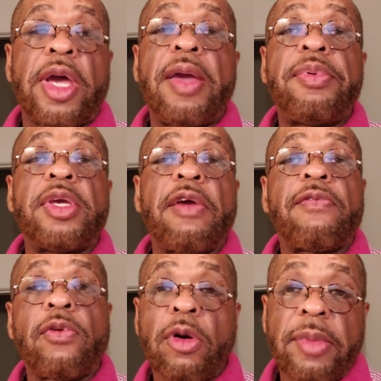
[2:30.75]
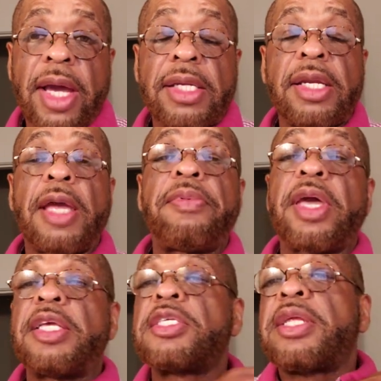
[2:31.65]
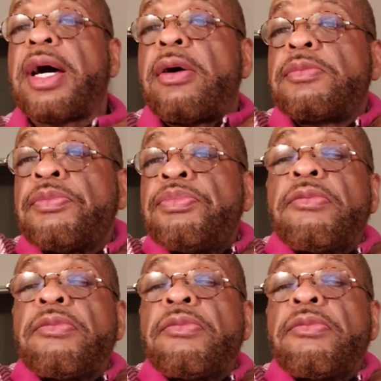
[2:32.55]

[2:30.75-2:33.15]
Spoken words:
APA format and APA style.